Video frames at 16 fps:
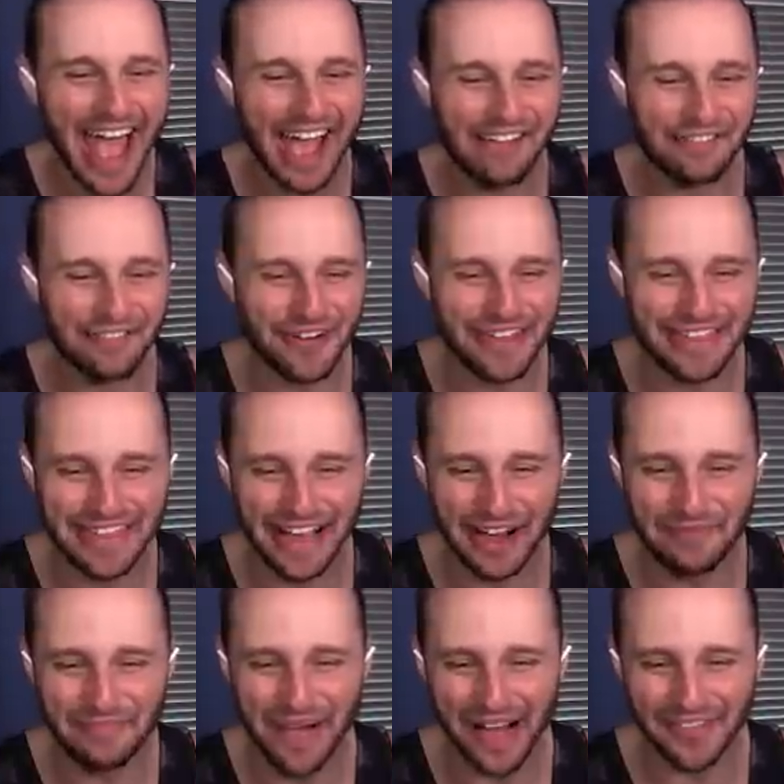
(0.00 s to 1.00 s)

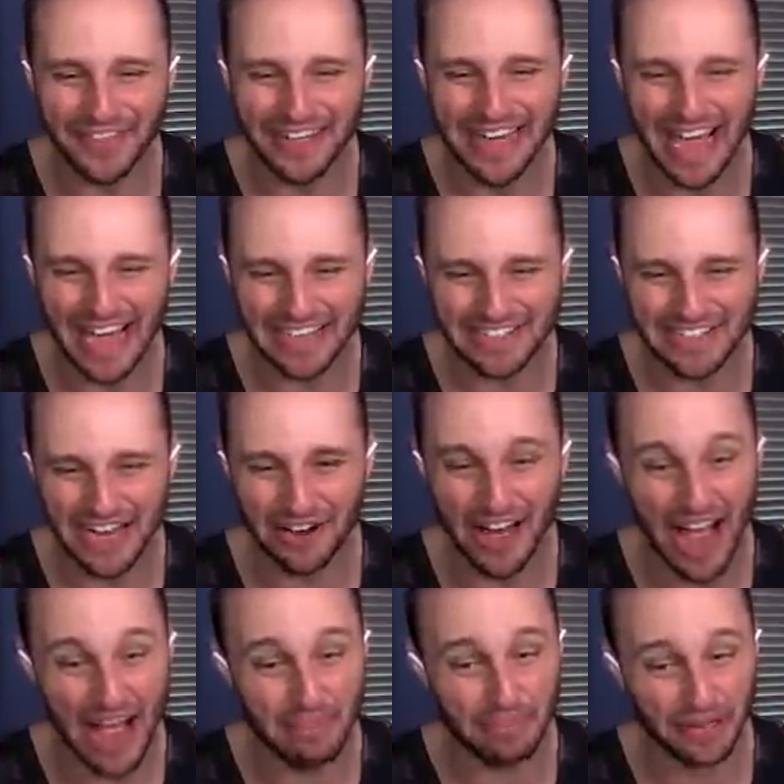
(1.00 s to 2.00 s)
Everything about the next jail, I